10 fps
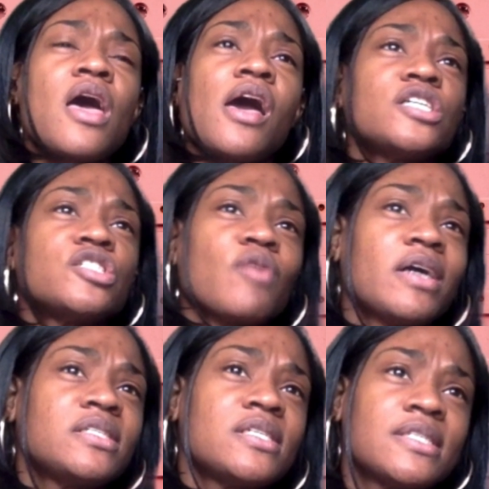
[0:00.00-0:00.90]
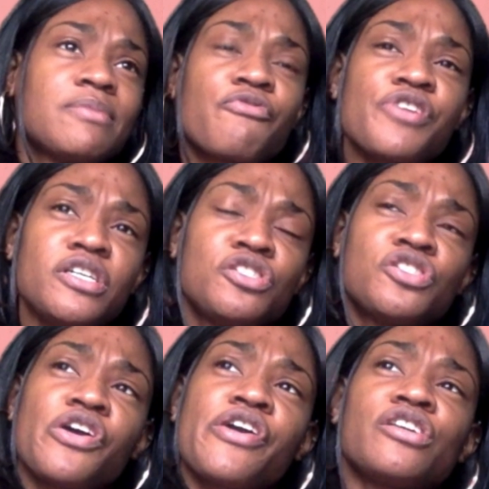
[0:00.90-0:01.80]
So I did some
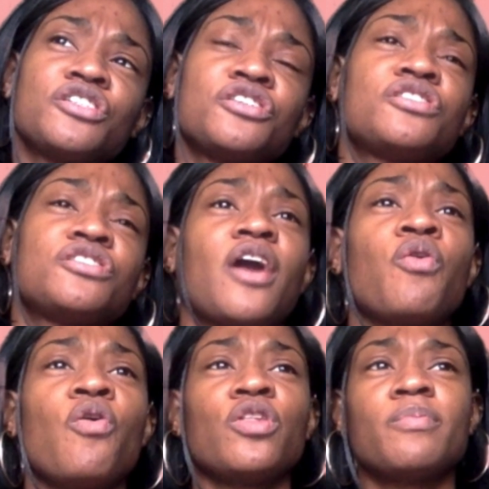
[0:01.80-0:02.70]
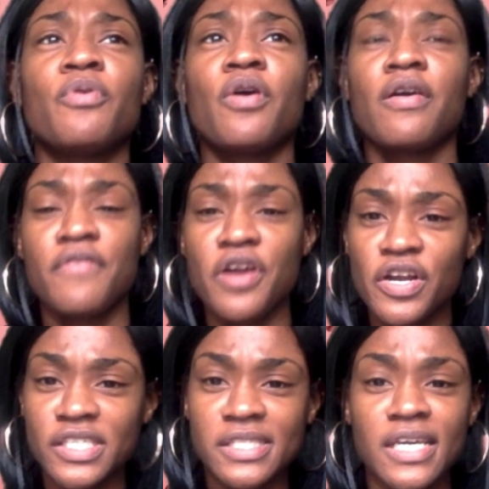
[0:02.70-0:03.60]
research. I called the board of
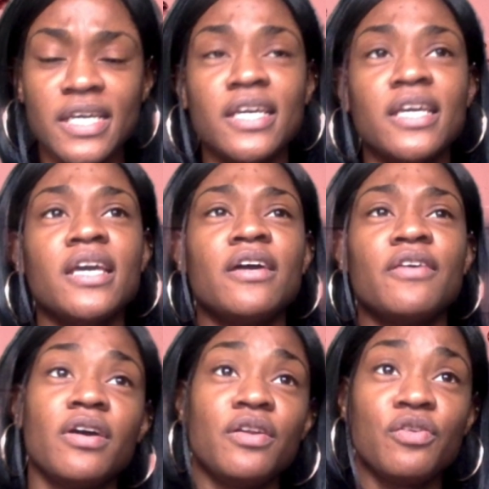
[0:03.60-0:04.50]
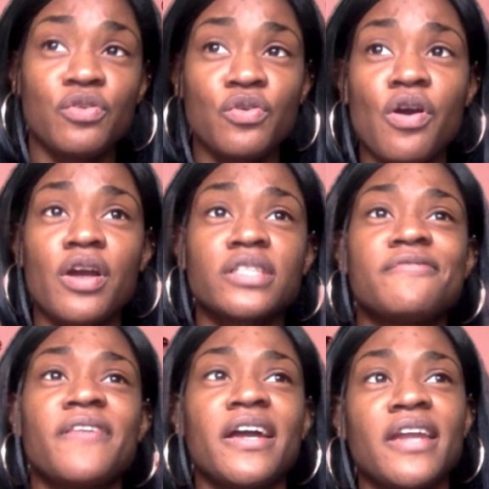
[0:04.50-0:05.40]
nursing in New York to
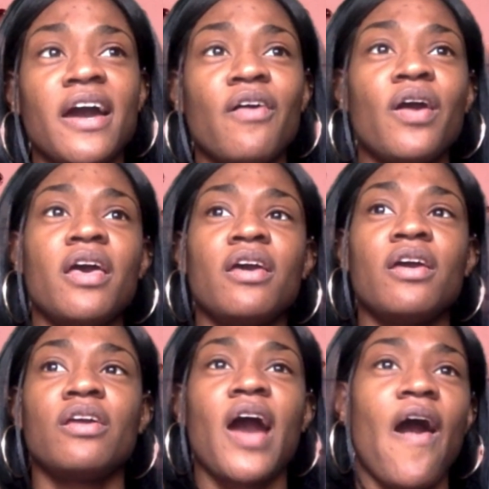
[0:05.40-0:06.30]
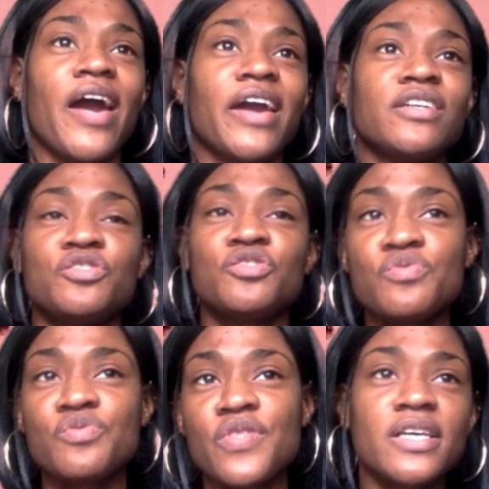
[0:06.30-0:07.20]
find out, how I can
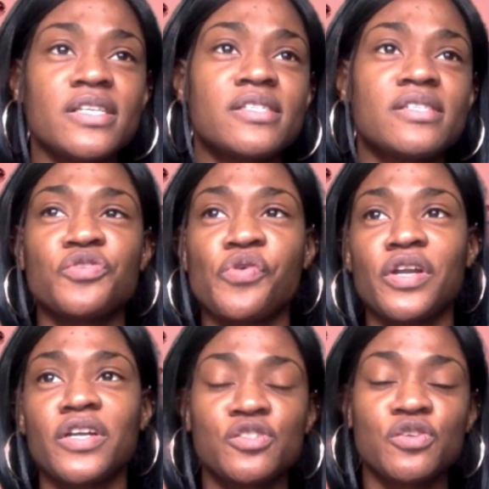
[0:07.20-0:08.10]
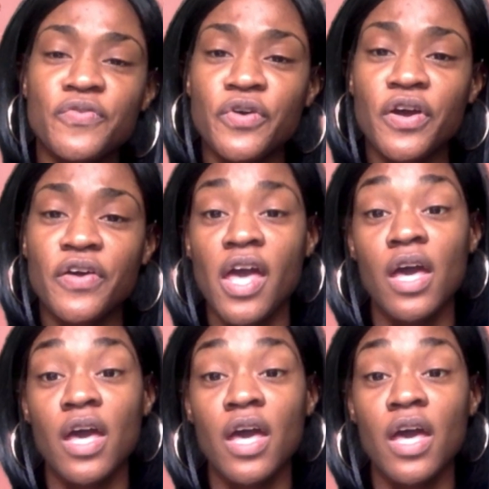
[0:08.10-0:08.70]
do this, and so on and so forth.